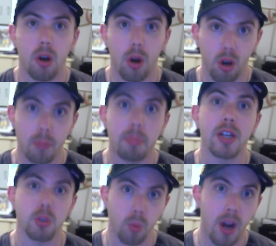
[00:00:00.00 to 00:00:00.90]
our
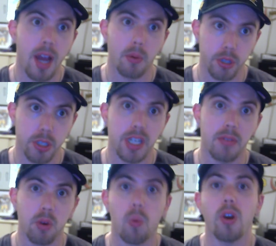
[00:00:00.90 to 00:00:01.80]
best wide
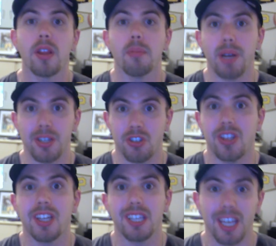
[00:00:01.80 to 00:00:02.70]
receiver, one of the best in
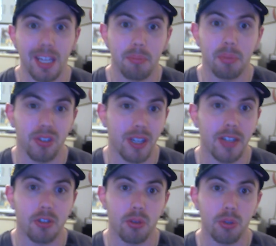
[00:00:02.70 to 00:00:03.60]
the game
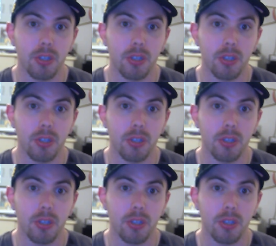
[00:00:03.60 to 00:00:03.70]
potentially